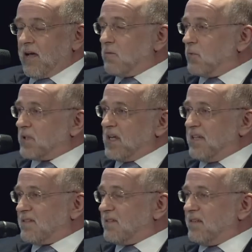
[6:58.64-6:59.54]
What
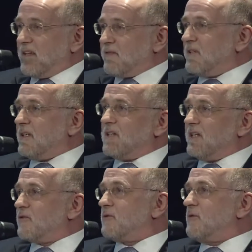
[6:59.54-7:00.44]
is
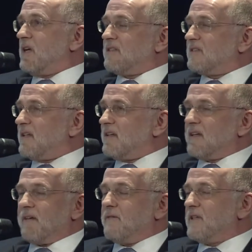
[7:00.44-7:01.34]
definitely true is
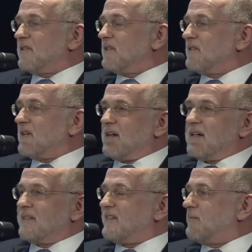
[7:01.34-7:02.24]
that investors are
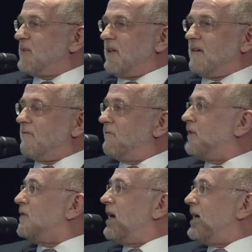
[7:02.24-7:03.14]
accepting
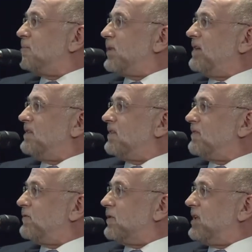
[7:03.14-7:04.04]
very high
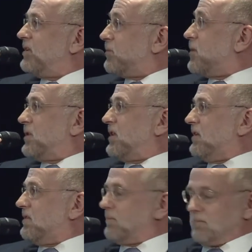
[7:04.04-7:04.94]
prices for these properties.